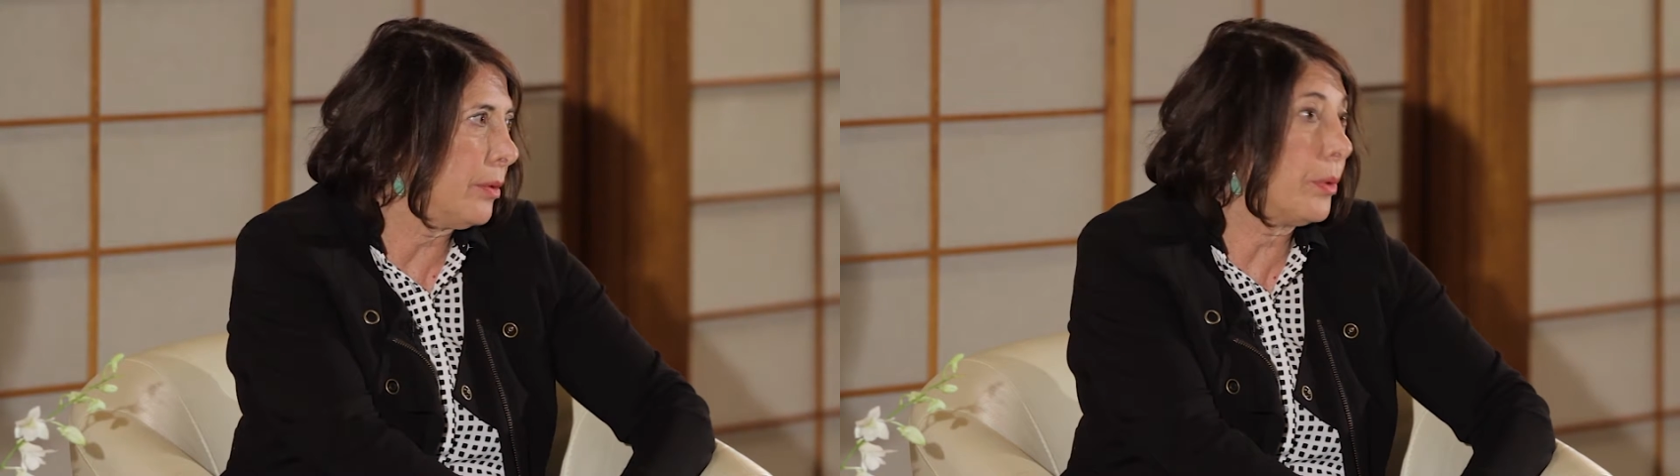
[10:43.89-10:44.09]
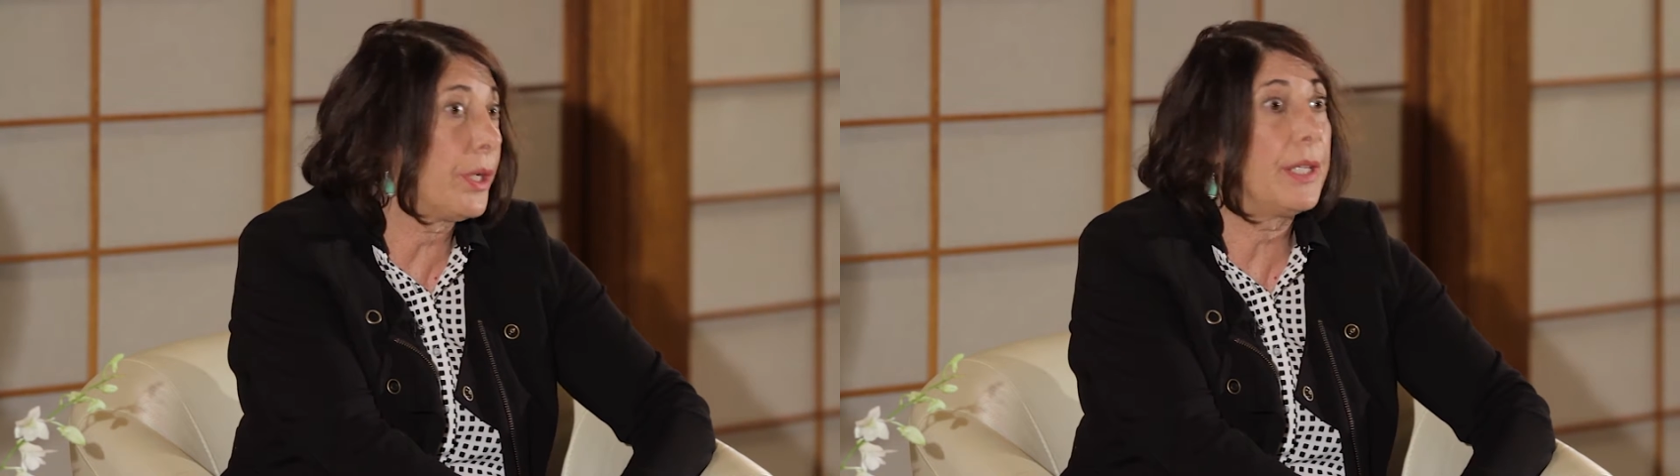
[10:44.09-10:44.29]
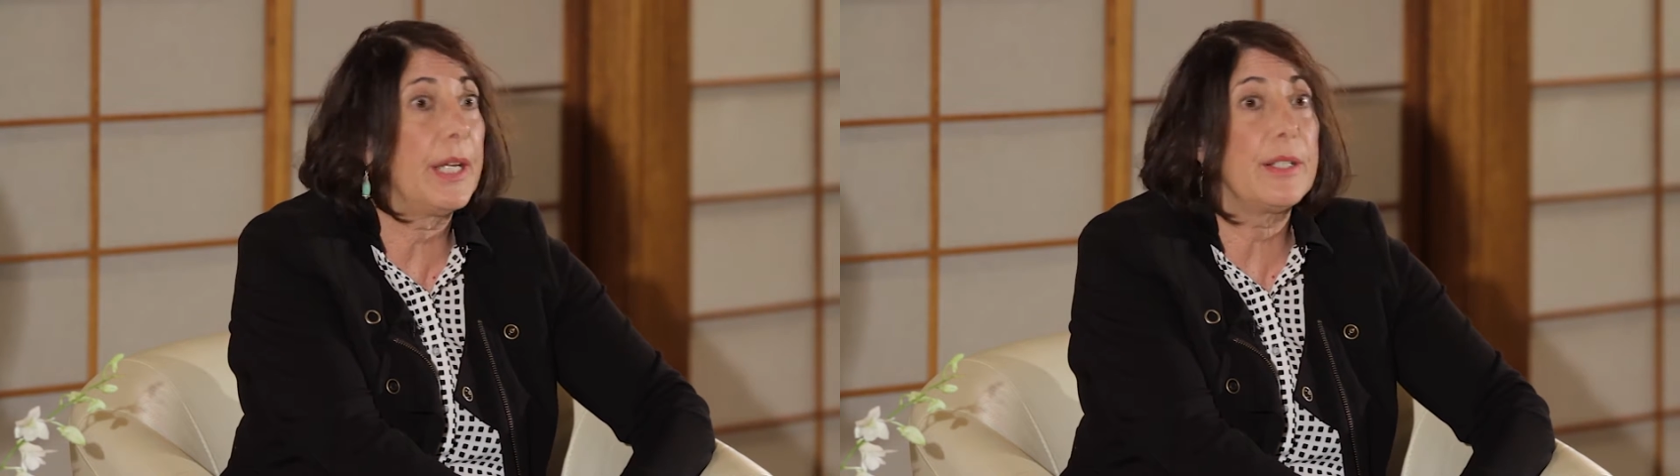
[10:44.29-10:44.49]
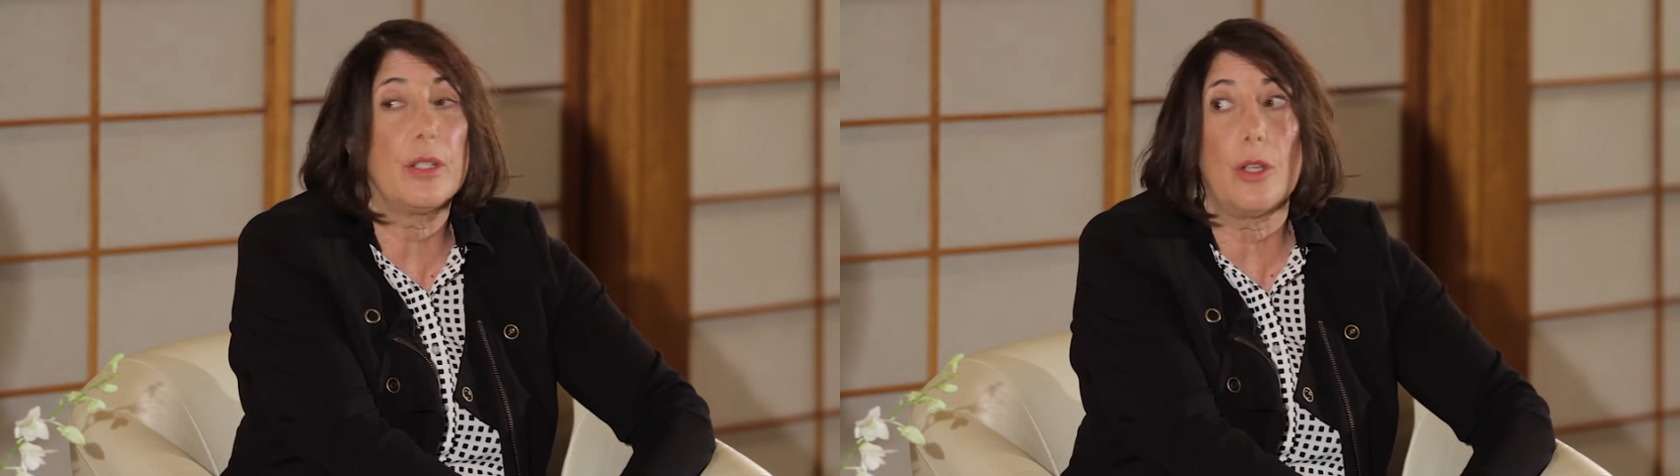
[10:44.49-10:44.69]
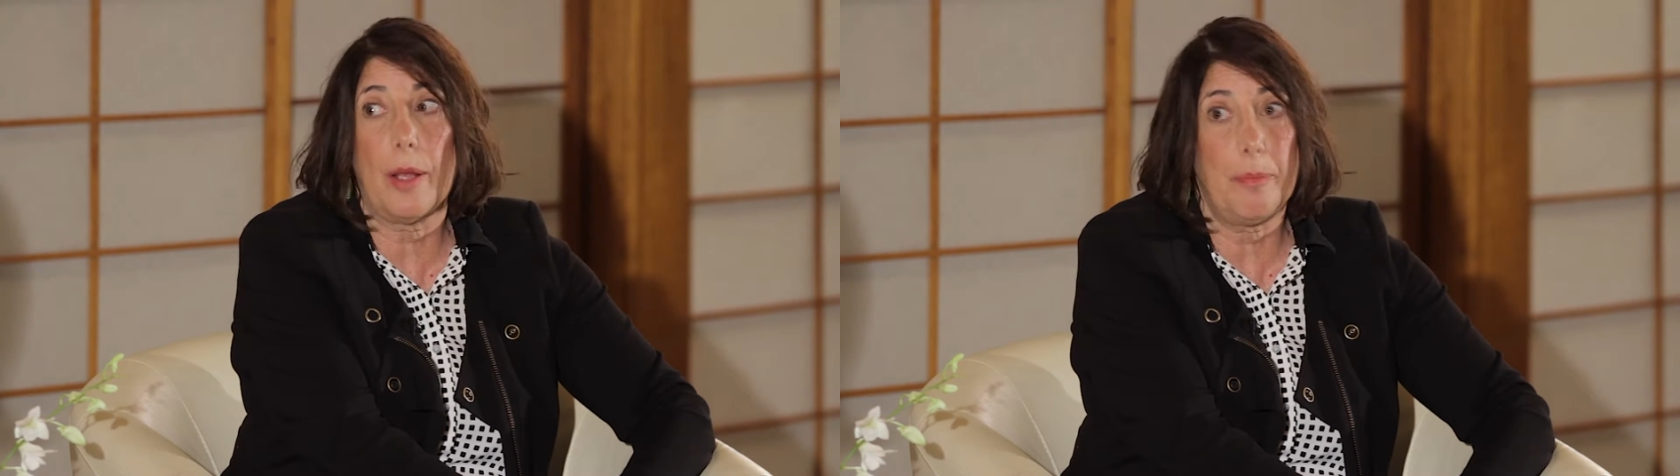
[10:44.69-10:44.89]
Would I like
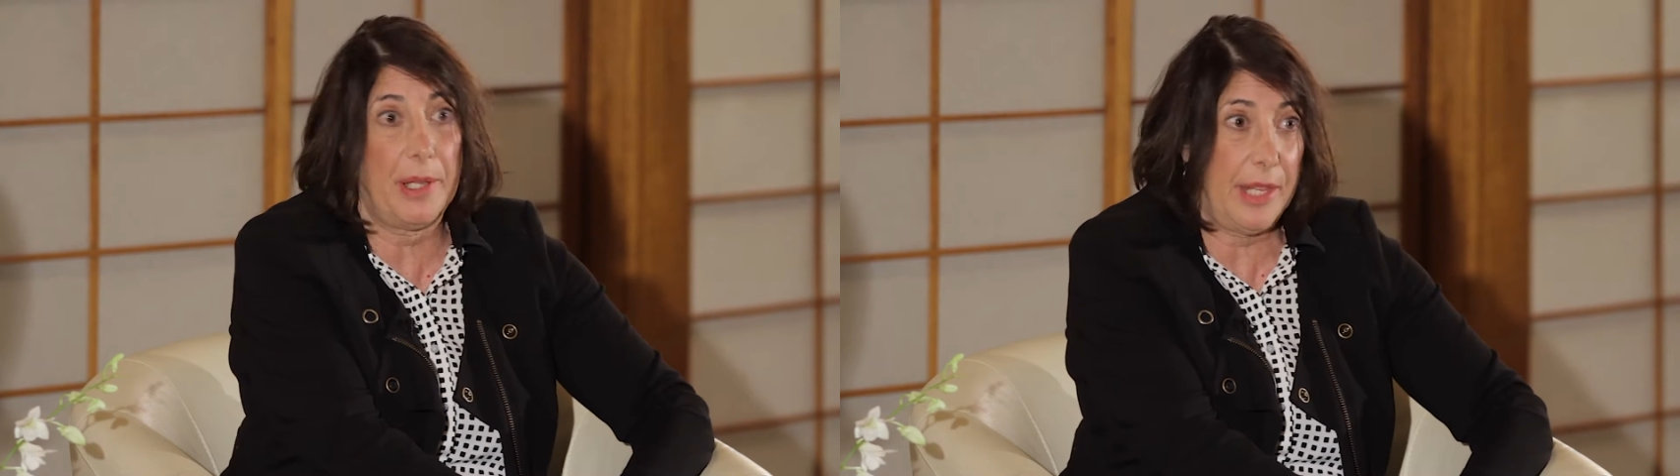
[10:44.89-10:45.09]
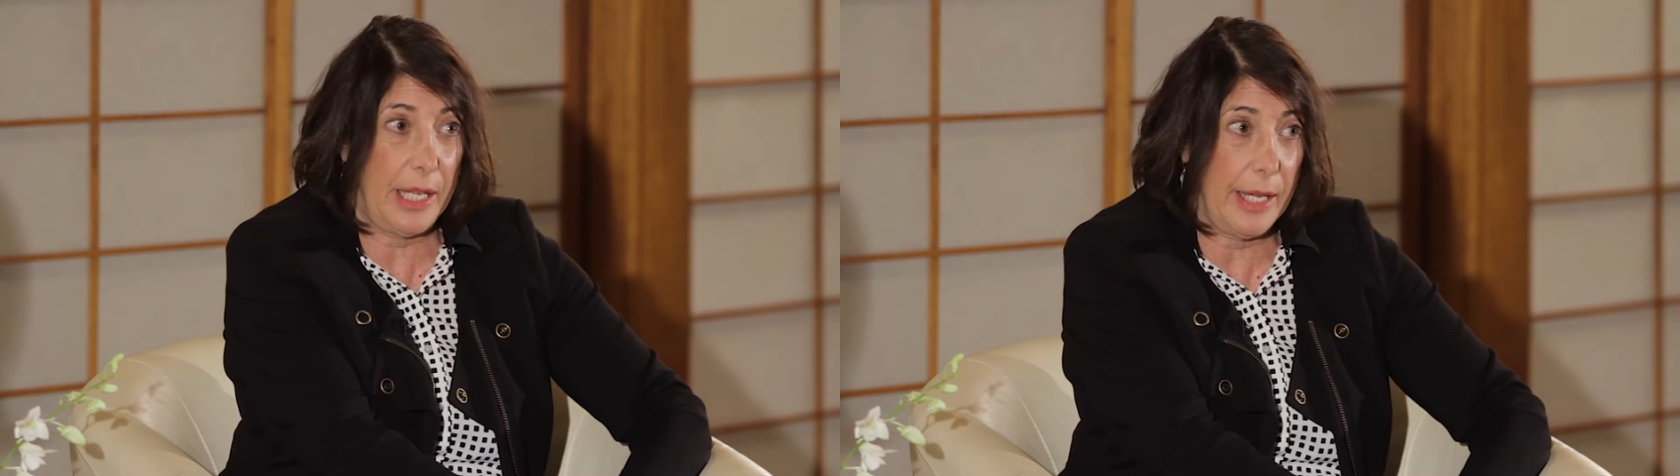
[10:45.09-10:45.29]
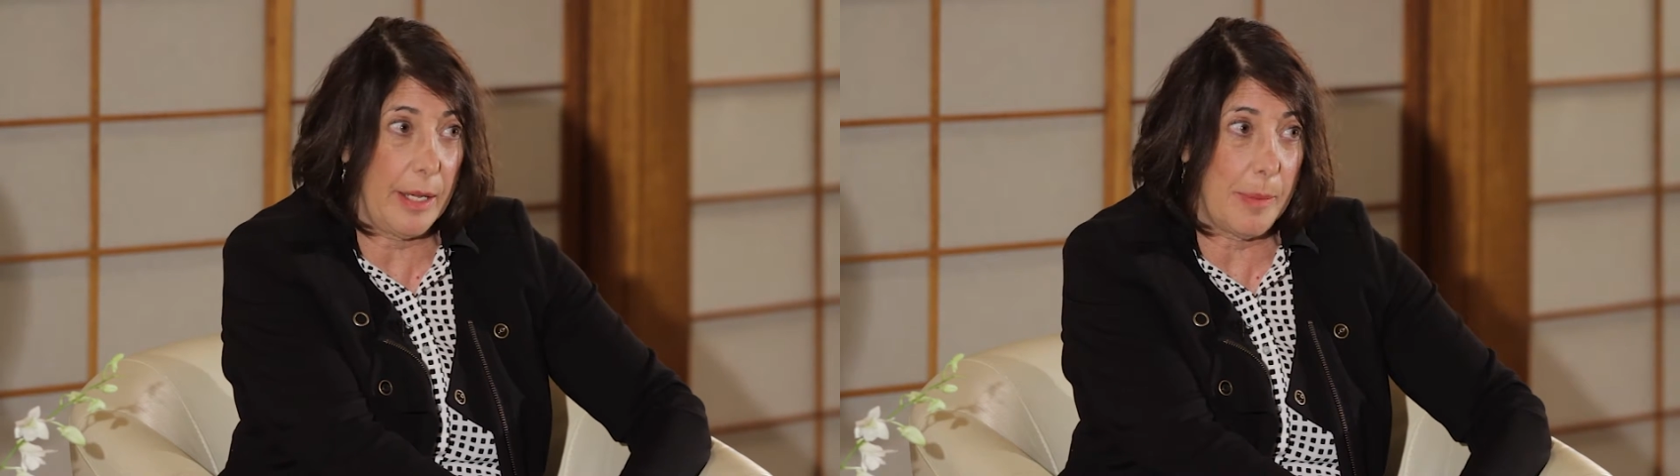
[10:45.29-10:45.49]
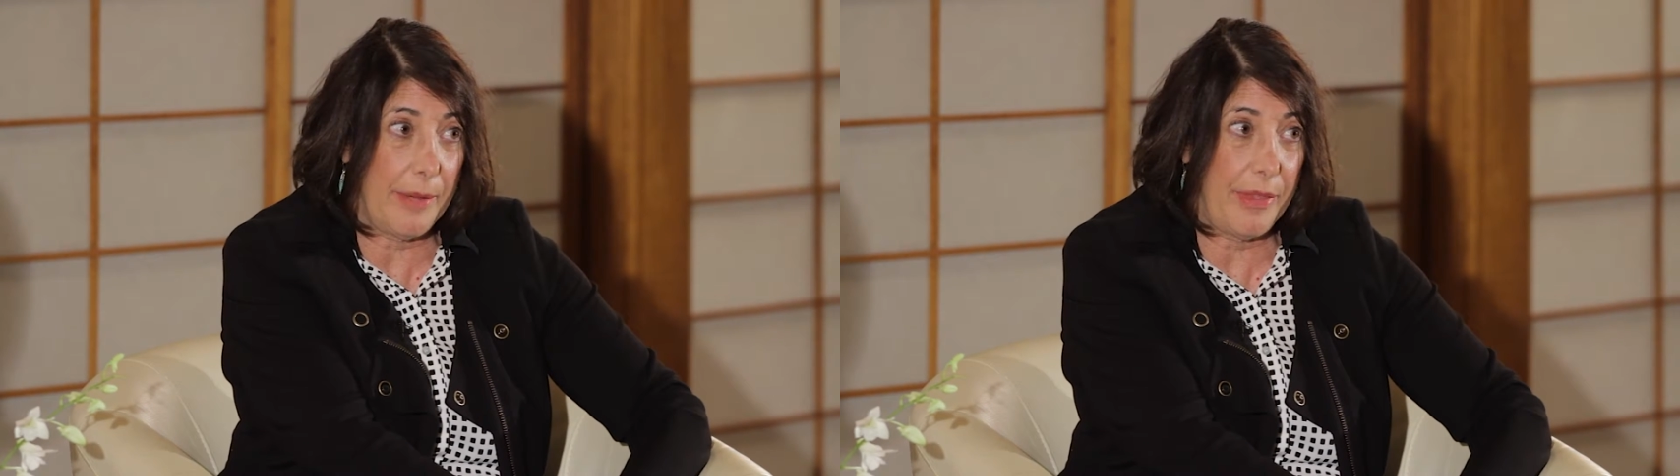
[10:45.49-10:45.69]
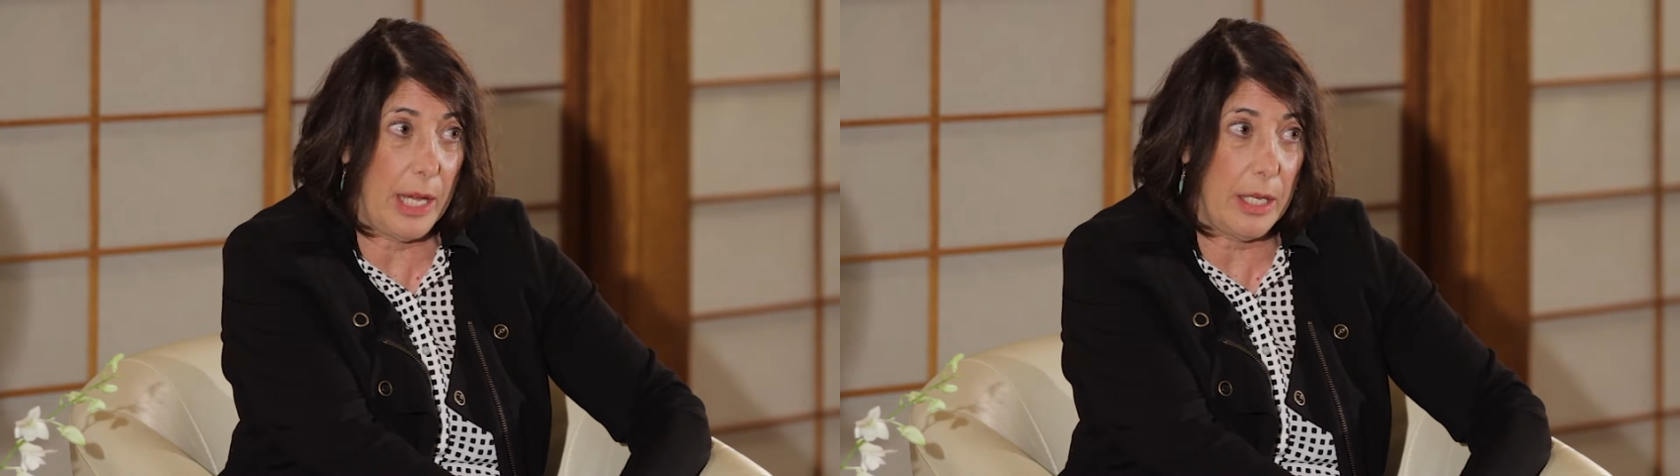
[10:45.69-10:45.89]
to not be thinking
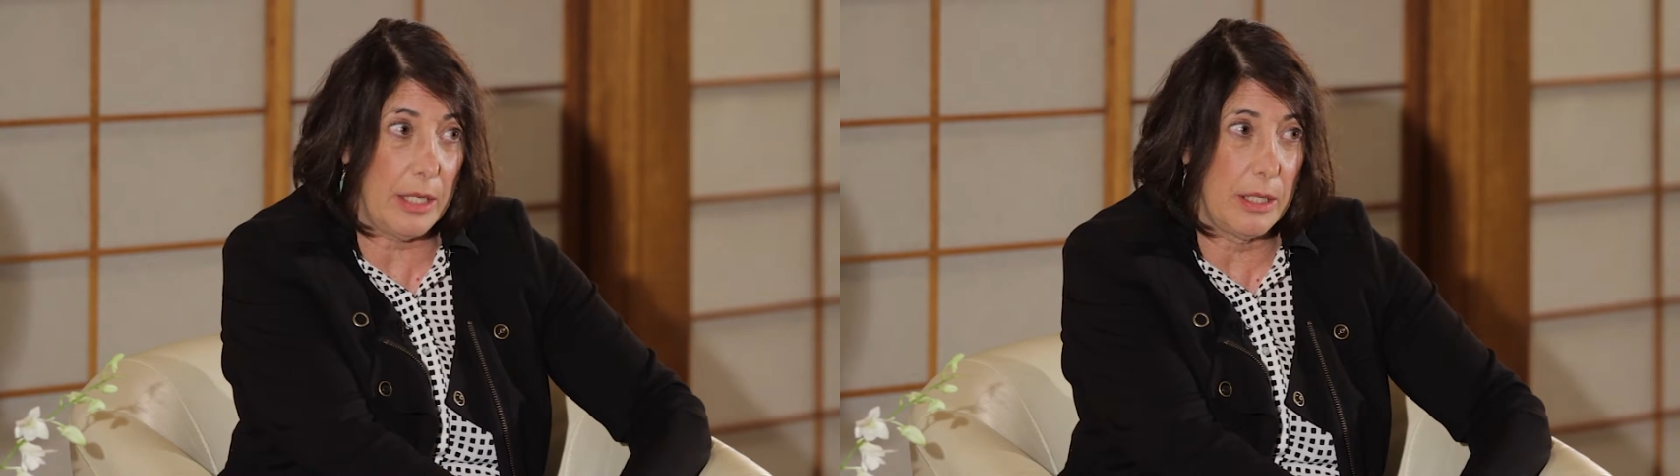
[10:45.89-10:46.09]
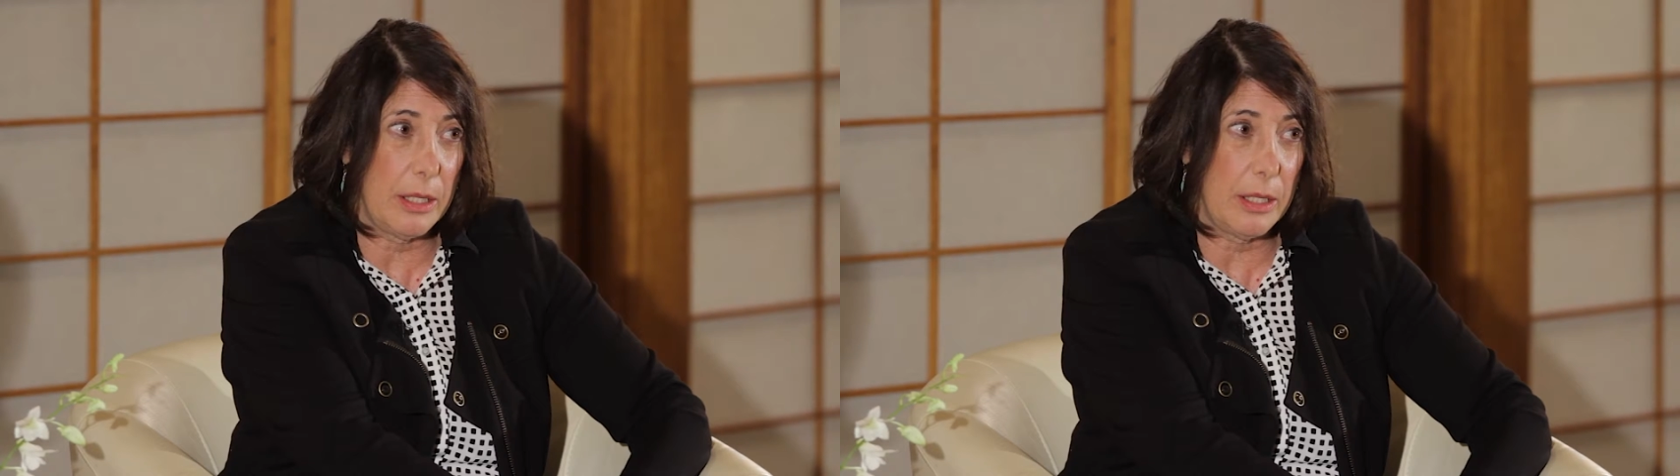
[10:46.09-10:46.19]
about that,